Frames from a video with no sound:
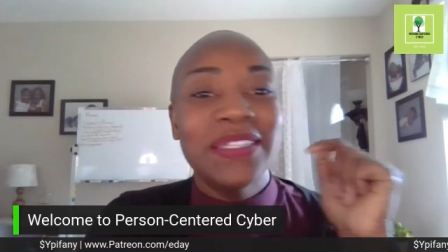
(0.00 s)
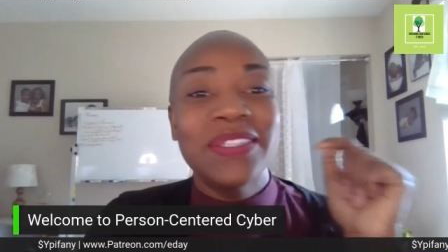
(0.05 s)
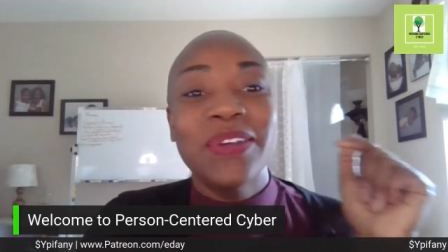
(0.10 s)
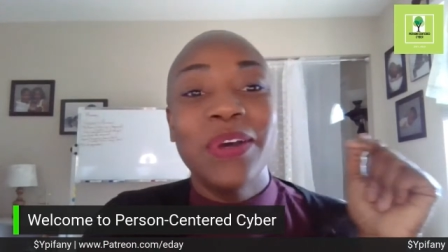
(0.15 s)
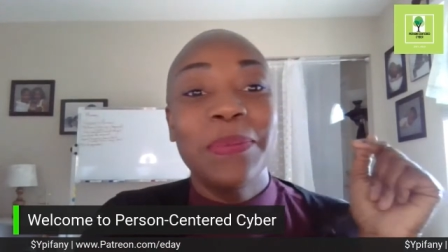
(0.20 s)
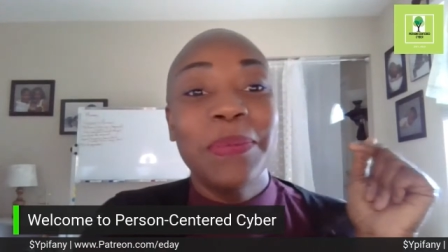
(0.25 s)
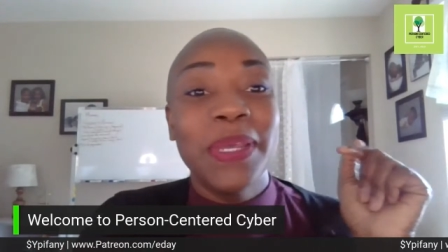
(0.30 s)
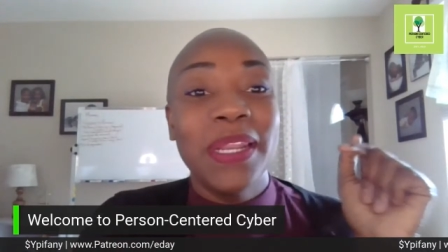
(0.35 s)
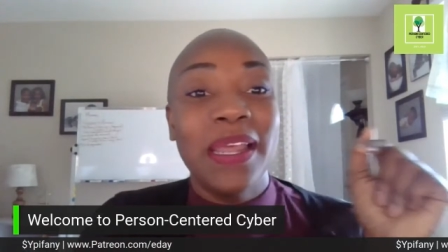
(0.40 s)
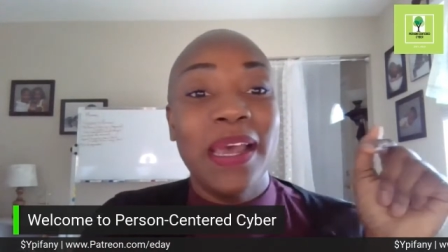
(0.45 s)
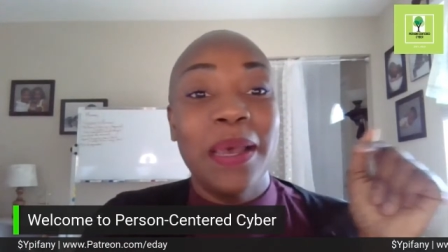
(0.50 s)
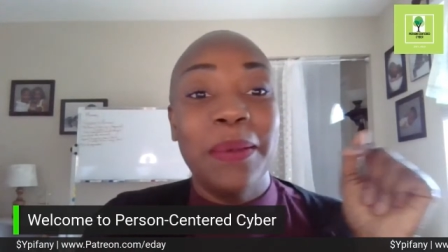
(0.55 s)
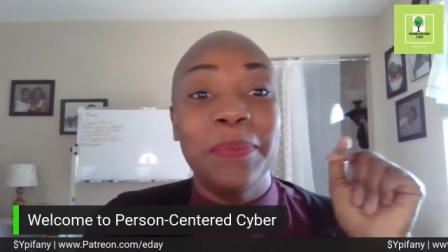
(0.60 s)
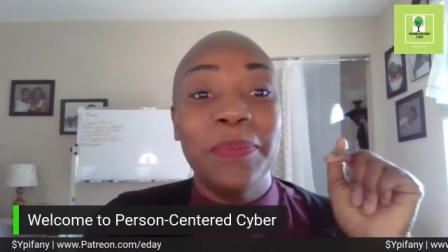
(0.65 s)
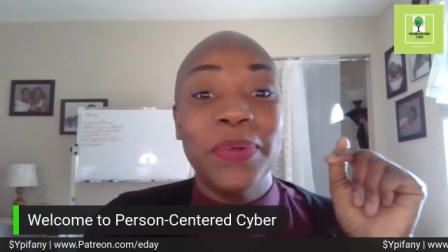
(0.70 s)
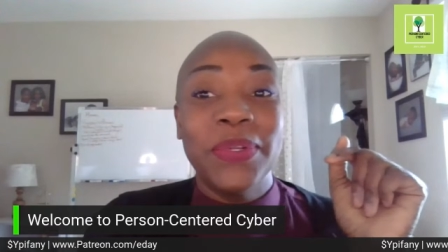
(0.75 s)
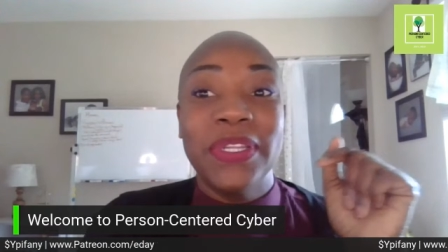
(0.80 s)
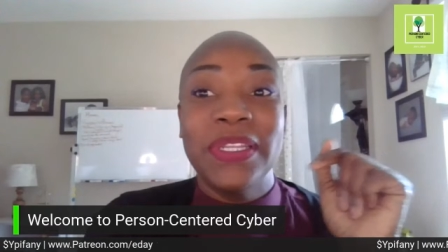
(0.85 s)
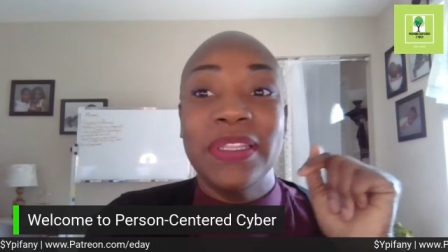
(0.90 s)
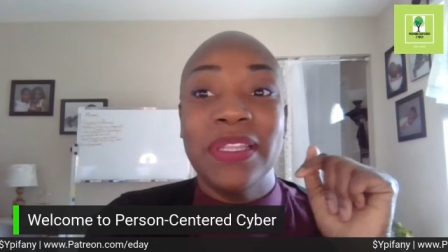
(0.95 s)
So I'm gonna
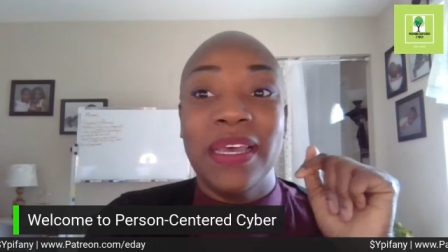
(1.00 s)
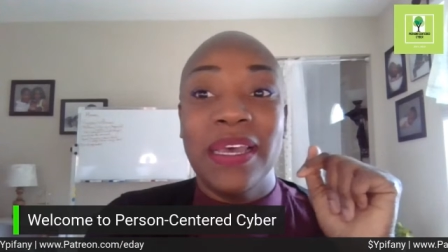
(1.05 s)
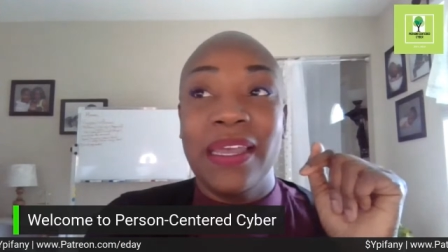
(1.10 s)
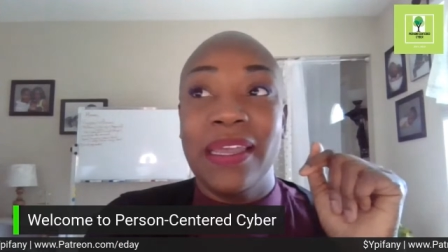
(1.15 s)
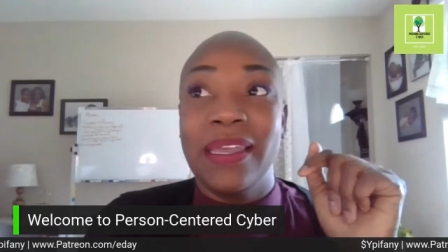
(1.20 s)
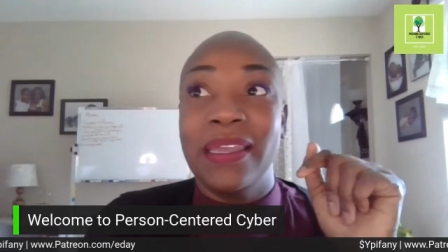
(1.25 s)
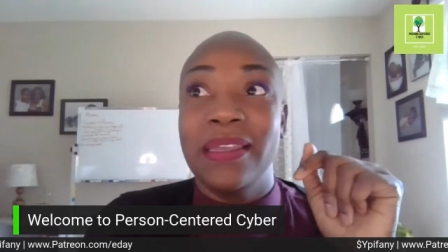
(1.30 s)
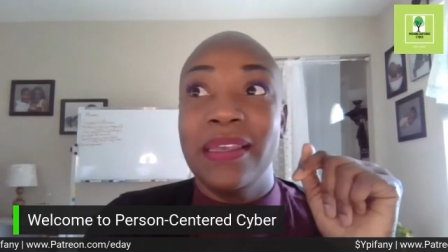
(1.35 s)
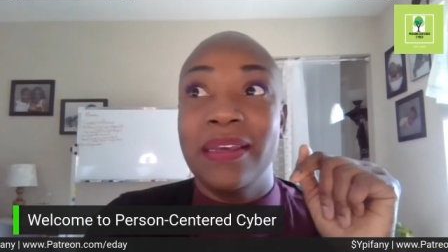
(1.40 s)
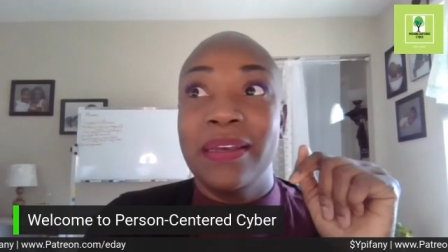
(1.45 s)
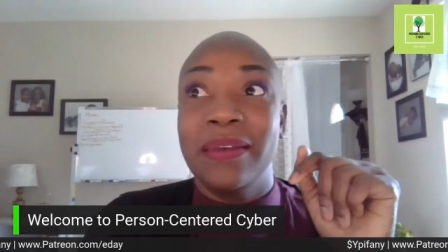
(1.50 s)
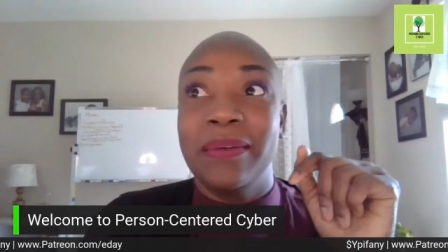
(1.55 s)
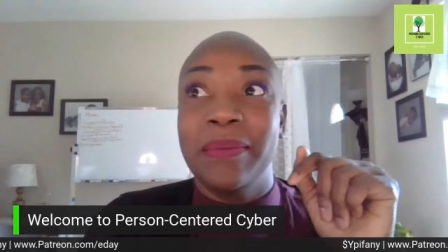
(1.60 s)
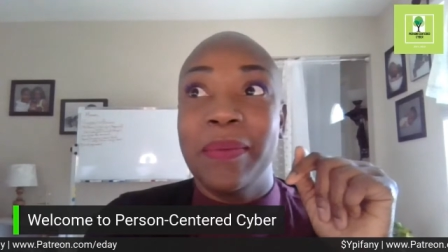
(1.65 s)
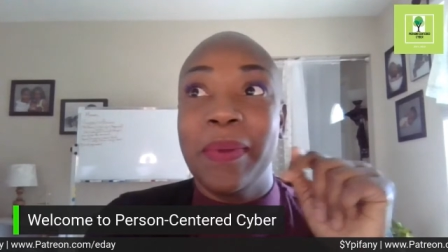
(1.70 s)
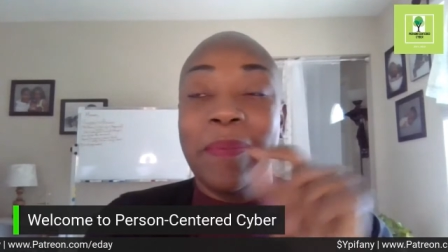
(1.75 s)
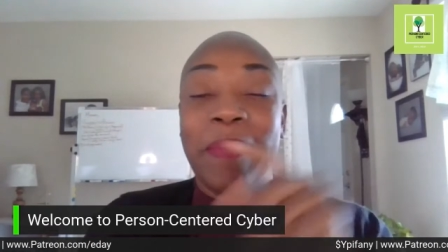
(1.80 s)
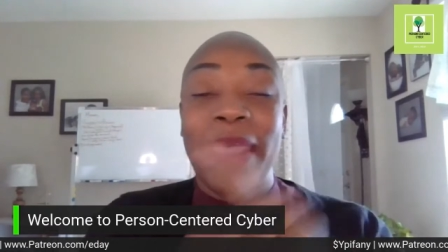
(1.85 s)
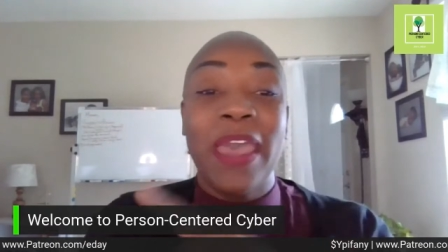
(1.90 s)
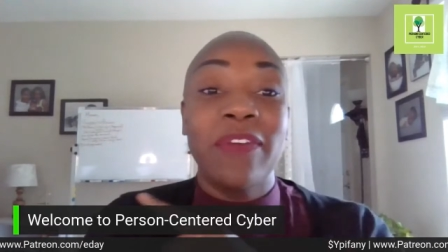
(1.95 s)
I'm putting I
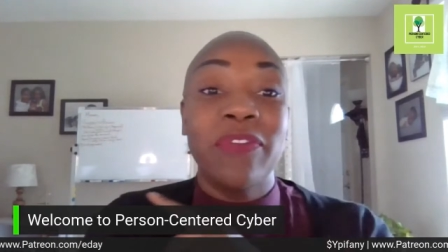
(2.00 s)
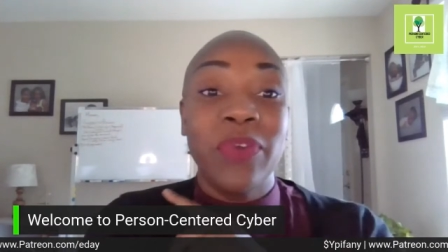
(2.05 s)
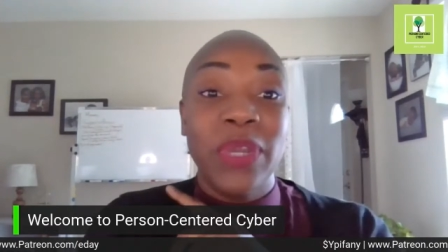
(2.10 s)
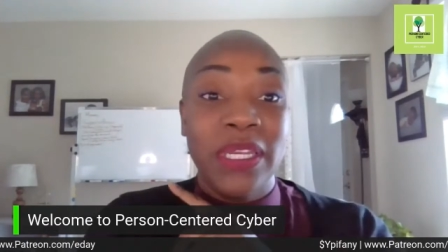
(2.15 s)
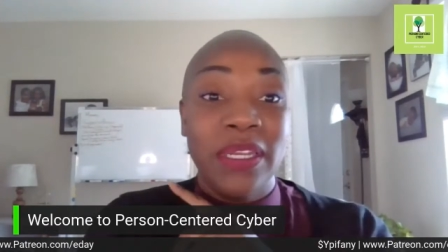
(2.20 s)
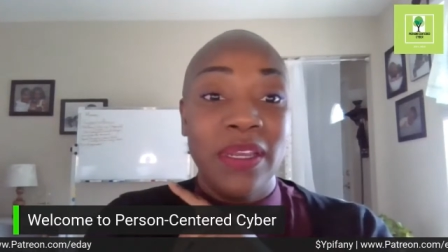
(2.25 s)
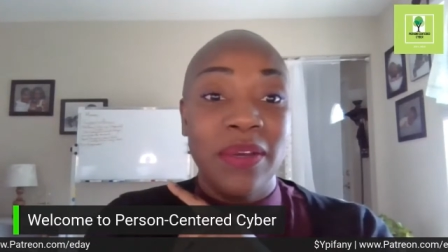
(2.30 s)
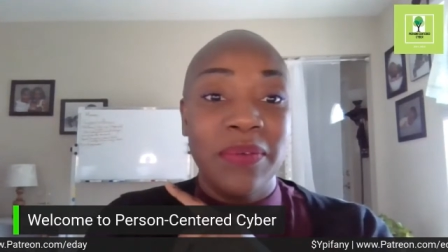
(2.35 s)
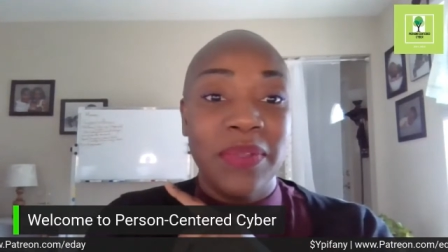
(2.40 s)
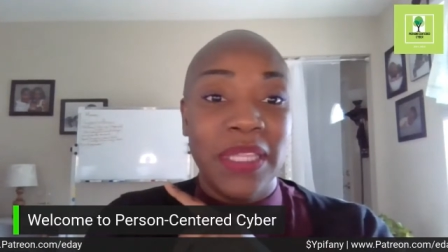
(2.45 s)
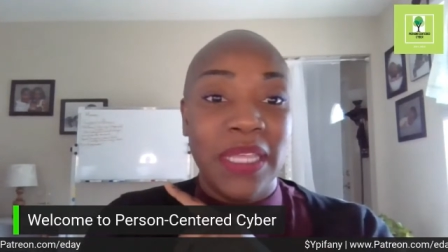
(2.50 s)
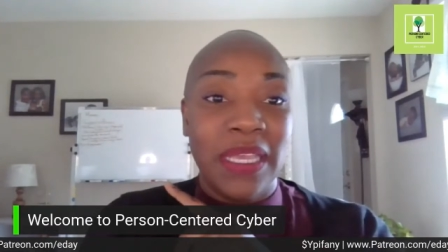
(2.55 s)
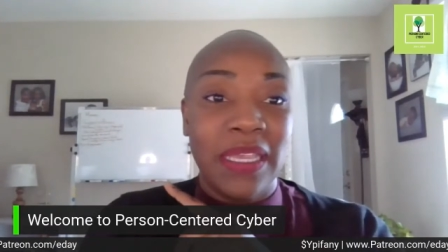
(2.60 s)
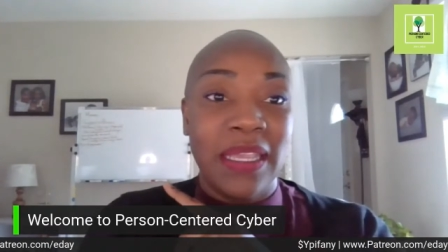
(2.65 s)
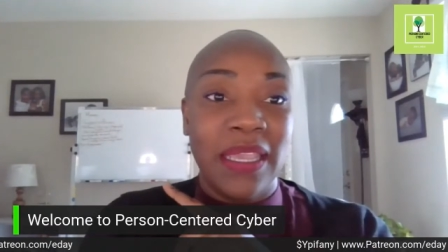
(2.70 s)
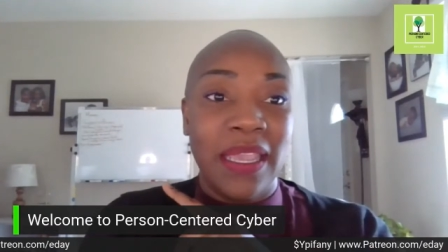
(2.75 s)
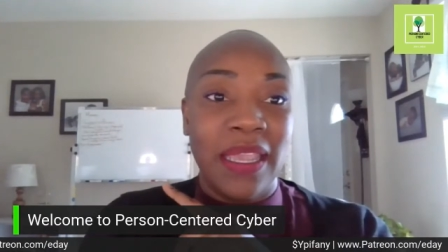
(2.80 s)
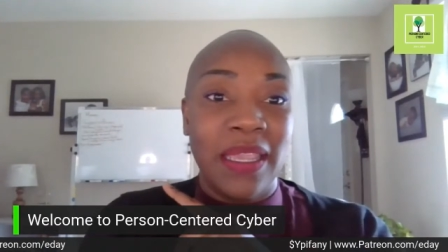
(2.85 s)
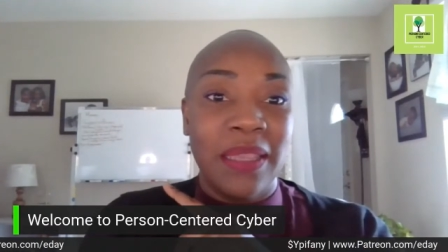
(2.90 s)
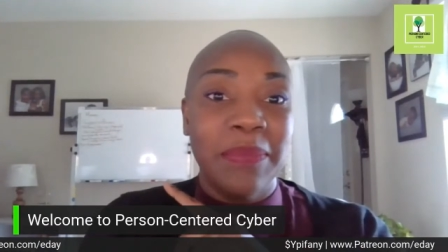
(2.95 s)
uh, I'm halfway done with
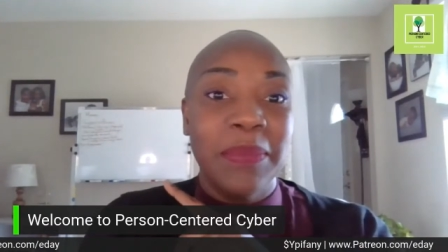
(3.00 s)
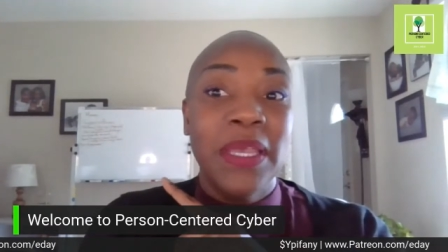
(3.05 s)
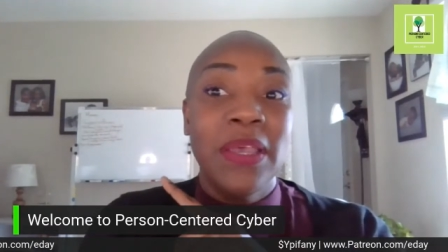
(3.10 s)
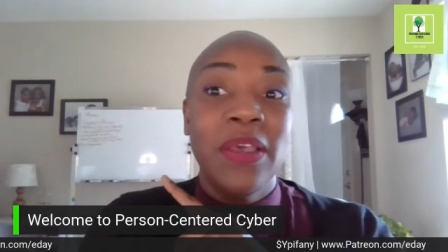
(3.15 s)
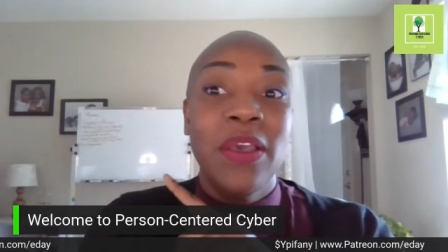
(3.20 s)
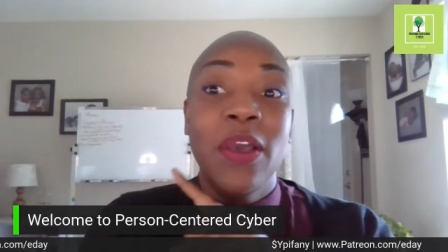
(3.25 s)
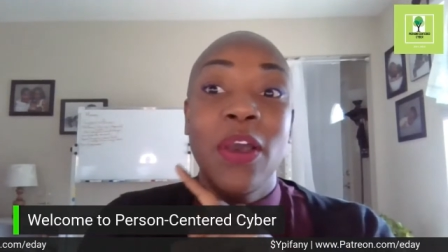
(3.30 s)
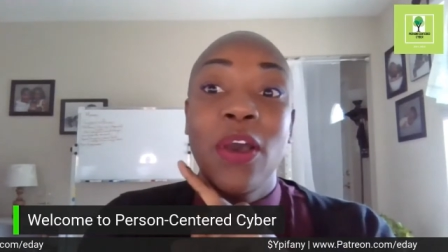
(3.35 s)
that game.